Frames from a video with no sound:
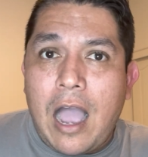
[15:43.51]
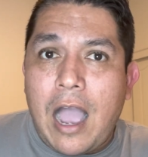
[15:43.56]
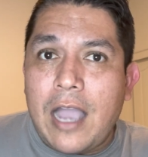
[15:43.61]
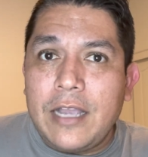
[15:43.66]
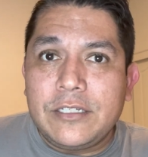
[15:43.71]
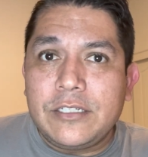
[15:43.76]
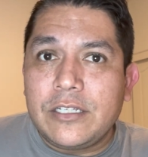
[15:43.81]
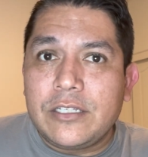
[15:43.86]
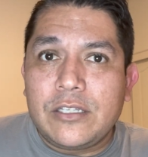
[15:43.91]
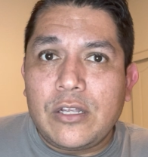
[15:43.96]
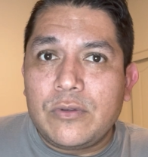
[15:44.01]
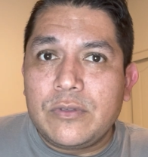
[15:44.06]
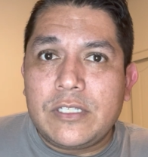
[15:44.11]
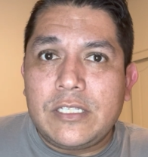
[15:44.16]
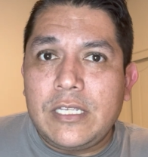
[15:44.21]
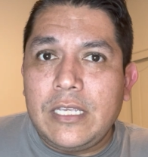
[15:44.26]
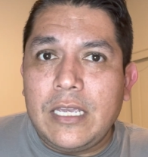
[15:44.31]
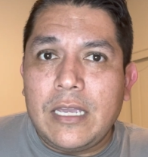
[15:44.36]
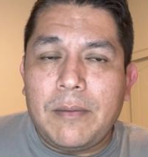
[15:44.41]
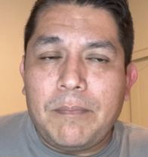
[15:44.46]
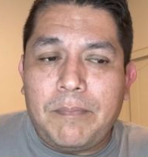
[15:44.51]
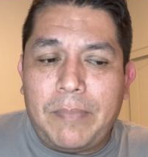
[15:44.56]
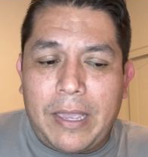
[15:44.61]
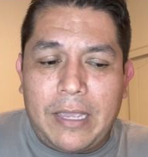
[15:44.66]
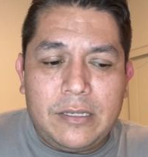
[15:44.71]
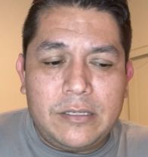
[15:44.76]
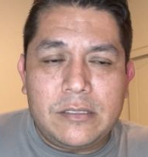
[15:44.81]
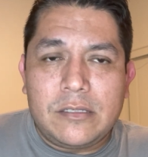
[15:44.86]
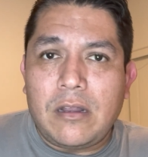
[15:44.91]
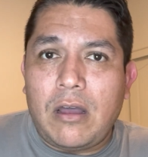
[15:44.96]
I just don't see it
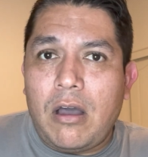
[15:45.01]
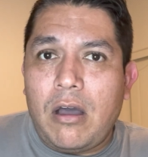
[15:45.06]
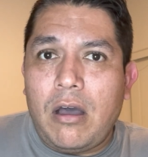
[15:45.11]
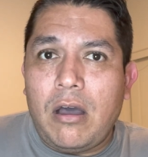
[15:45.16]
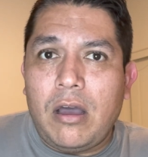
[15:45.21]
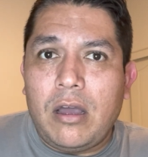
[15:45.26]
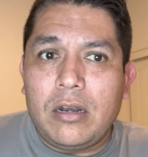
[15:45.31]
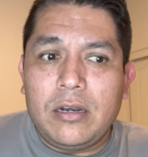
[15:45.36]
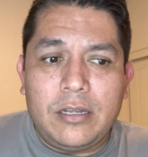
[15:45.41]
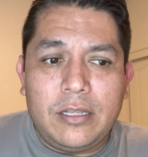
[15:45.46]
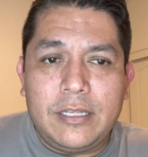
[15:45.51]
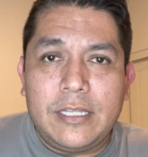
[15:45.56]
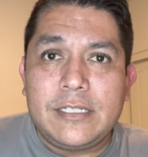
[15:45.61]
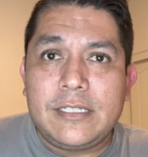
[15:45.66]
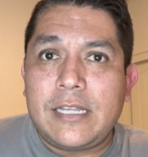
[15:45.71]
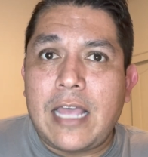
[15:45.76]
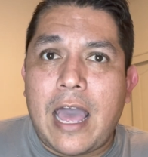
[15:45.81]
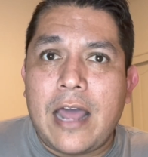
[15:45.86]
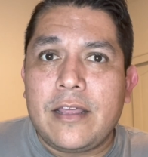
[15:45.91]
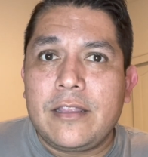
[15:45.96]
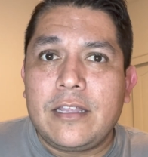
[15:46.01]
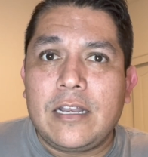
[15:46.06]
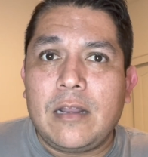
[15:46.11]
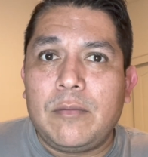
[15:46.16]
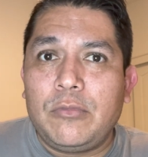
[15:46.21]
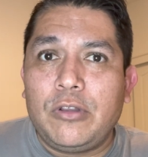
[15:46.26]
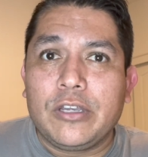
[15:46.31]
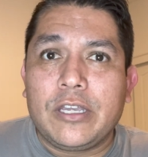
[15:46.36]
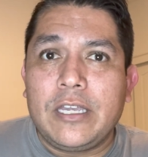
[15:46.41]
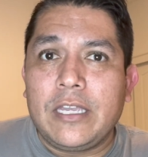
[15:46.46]
based on this data that
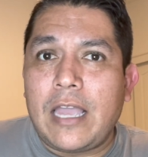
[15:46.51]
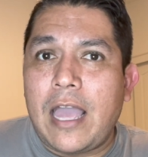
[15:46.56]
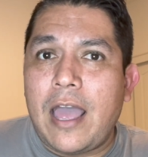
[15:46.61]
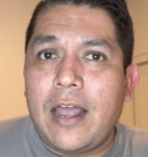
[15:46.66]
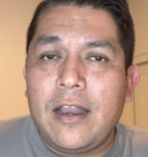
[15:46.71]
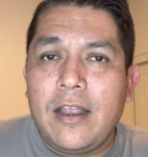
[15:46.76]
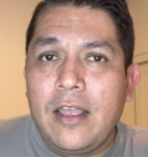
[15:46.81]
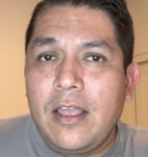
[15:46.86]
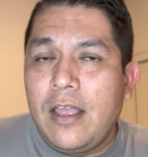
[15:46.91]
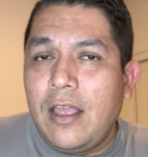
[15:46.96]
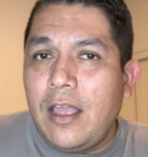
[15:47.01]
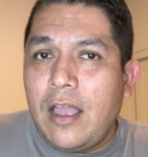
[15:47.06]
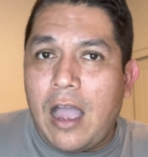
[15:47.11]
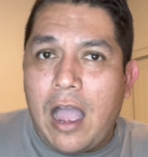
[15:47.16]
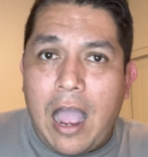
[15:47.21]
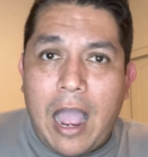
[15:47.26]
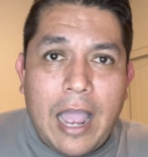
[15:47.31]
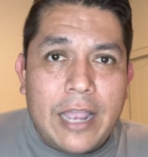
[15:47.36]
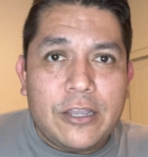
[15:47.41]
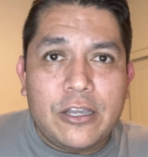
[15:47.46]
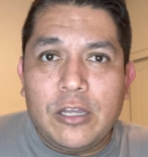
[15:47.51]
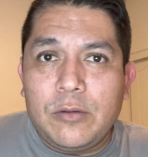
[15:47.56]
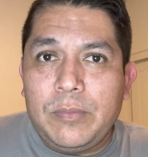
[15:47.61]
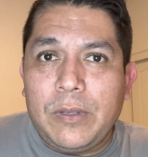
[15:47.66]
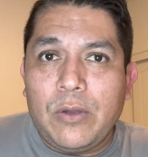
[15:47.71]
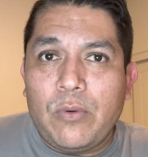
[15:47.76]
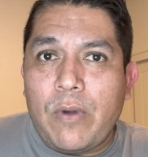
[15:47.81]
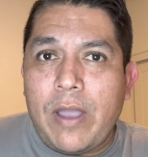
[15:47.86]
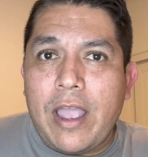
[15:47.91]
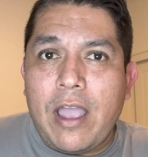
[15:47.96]
I'm looking at. I could
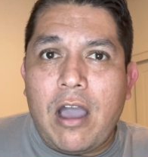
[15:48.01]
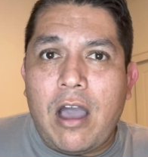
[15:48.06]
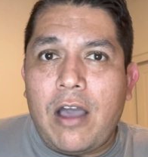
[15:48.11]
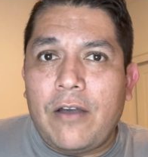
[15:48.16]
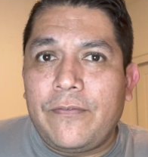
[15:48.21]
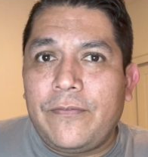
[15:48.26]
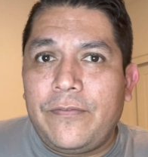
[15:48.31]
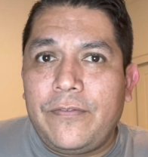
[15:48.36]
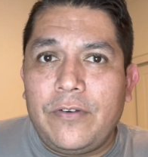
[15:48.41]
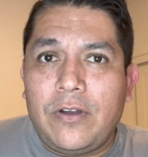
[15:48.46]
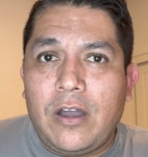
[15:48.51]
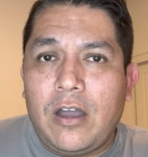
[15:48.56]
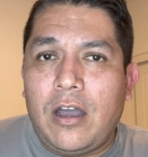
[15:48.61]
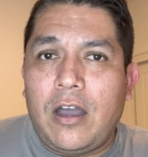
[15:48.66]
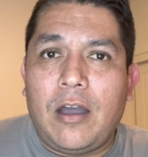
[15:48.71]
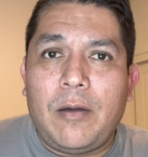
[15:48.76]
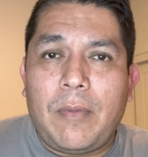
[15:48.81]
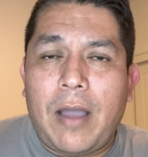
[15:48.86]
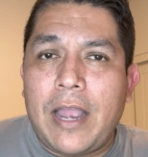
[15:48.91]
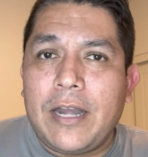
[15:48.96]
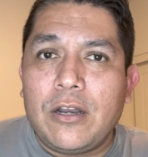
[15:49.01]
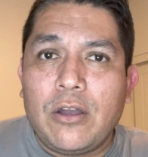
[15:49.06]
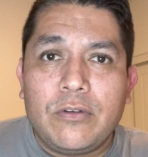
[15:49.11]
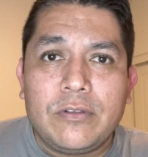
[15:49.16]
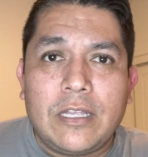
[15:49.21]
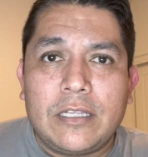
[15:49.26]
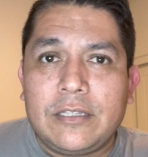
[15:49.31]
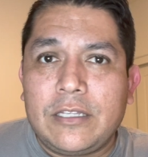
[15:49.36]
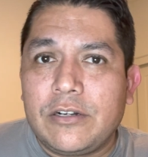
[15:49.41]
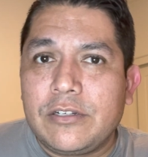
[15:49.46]
be way off. I know
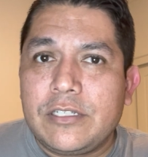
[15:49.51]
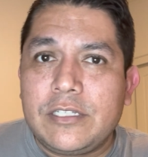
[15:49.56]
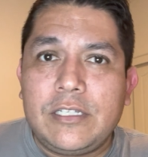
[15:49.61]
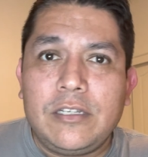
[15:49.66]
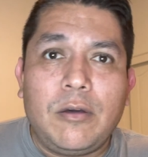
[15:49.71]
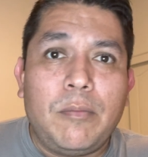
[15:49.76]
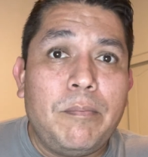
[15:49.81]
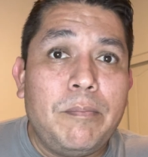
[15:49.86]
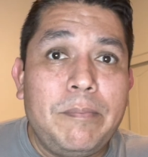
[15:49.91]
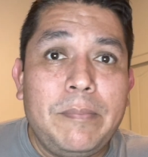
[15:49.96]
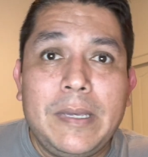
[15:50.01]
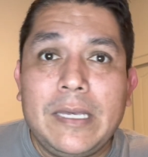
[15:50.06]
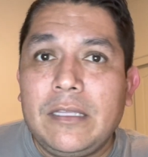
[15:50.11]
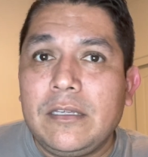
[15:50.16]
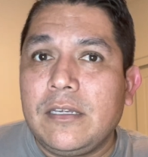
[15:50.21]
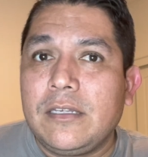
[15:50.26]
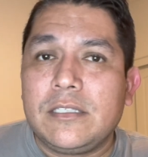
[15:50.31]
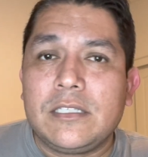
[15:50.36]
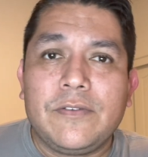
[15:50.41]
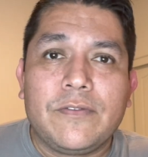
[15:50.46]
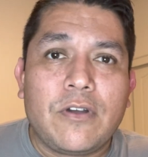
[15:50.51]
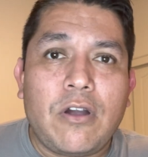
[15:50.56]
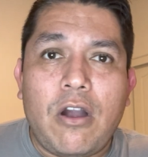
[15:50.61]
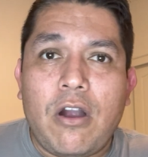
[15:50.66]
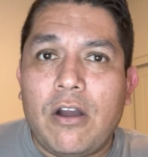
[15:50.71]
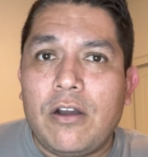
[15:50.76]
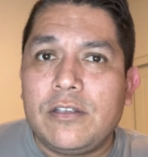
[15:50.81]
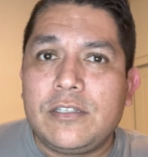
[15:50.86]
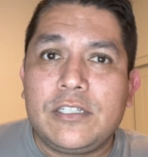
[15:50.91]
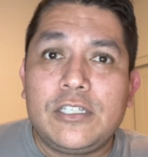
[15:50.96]
that there's still millions of
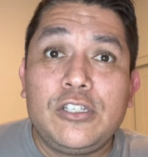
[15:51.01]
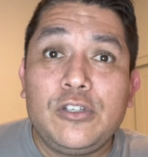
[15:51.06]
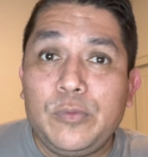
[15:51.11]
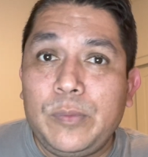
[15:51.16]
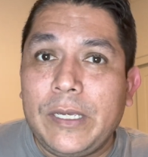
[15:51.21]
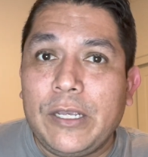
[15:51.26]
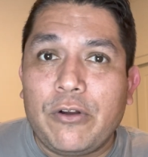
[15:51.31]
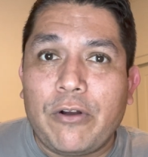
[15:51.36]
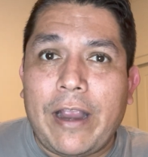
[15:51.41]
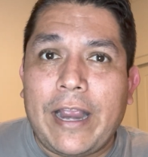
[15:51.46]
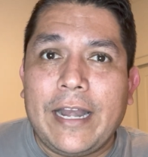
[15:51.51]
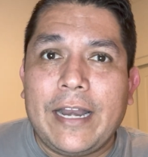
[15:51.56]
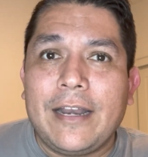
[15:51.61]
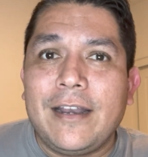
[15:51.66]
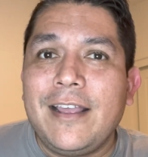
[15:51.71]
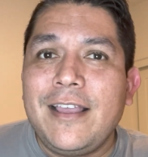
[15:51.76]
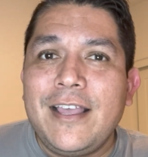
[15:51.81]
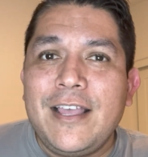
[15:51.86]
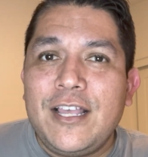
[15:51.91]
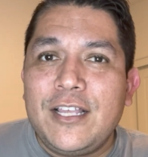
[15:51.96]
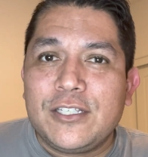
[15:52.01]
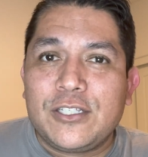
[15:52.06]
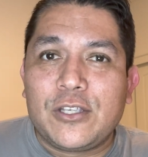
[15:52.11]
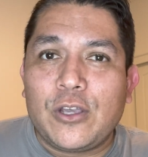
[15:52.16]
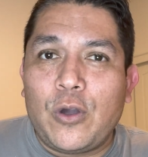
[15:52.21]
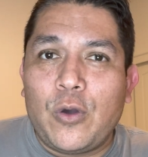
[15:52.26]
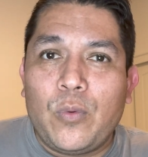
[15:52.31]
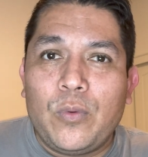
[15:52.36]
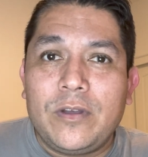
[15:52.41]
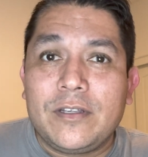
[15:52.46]
cards to be graded,
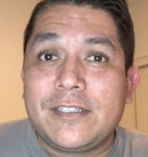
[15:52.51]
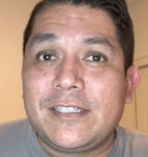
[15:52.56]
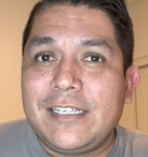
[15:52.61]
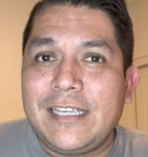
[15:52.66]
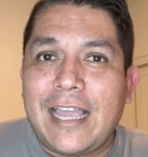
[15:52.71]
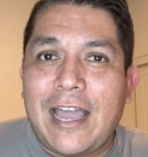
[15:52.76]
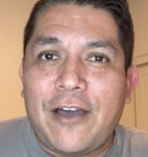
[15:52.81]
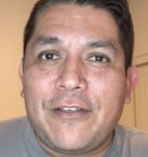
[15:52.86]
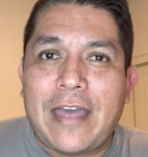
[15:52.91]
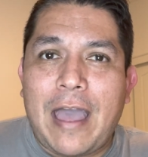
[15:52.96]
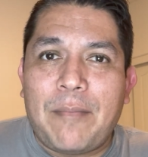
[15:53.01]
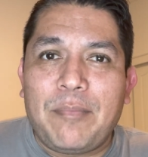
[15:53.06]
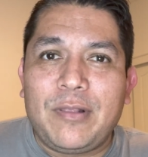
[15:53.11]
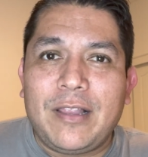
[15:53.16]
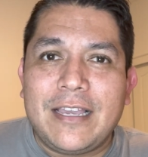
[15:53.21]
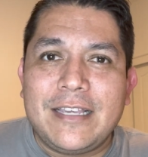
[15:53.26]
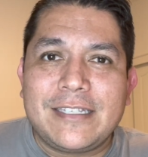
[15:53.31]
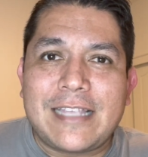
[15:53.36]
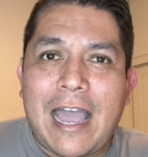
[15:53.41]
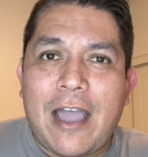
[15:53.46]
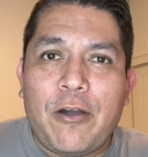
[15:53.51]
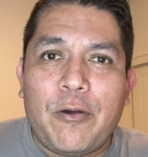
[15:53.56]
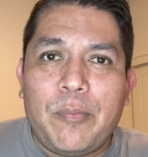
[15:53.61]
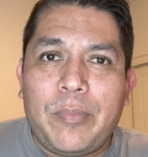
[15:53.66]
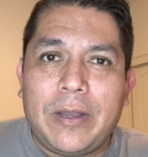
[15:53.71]
so we'll see how that plays out.